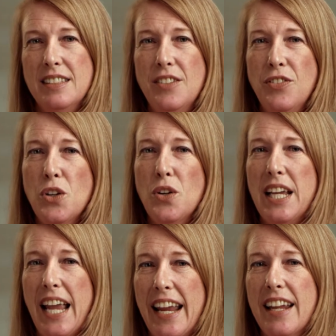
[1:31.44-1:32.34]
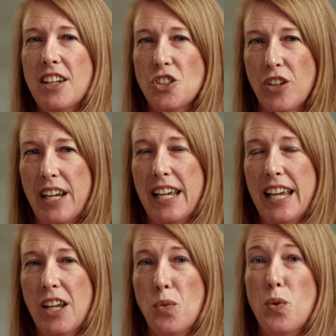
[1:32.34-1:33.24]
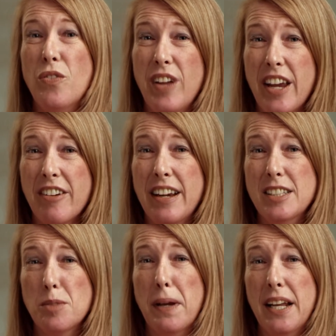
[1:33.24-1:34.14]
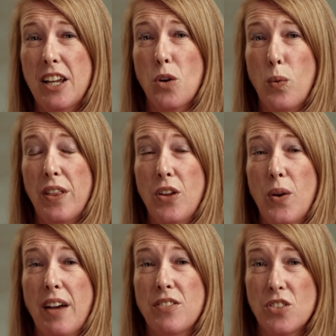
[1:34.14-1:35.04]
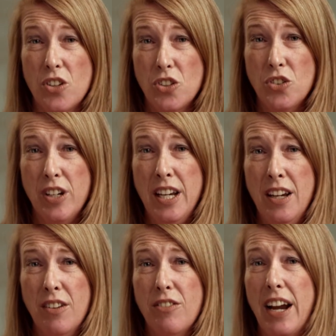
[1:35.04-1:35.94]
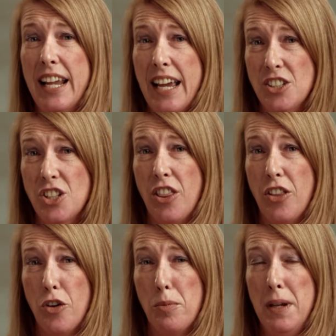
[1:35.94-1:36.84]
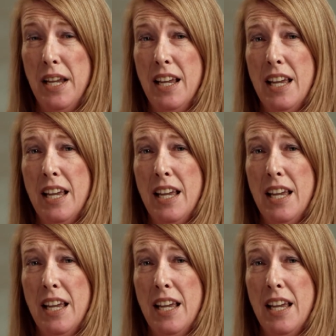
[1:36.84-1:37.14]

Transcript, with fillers: Difficulty eating and drinking will vary depending on whether you have surgery, radiation therapy,